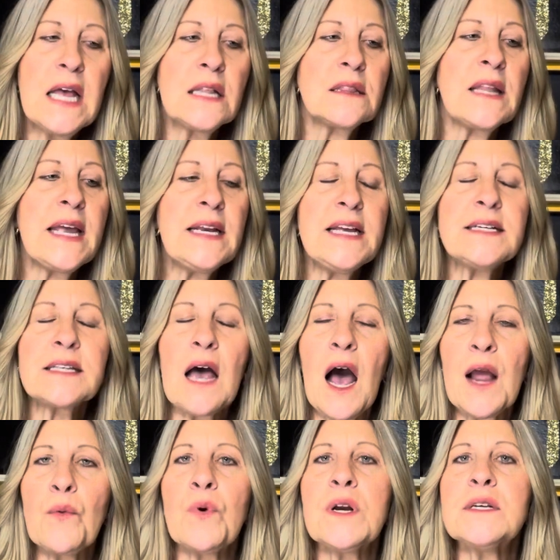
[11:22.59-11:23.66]
Ladies,
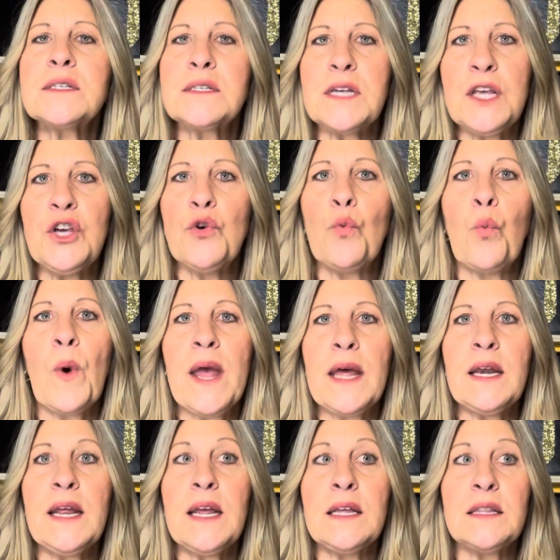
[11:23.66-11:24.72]
I want to see you
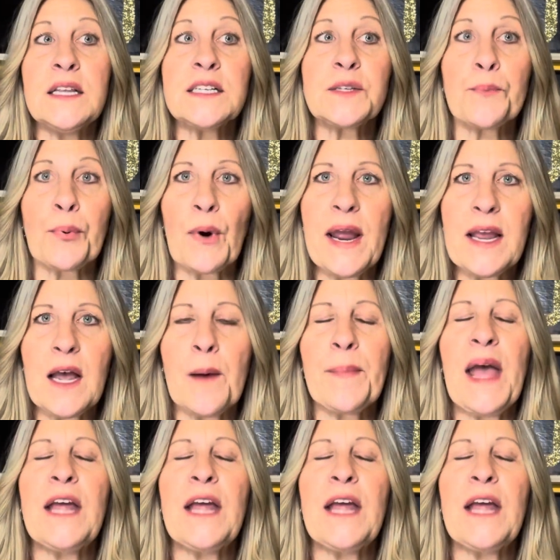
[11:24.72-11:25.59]
win in this breakup,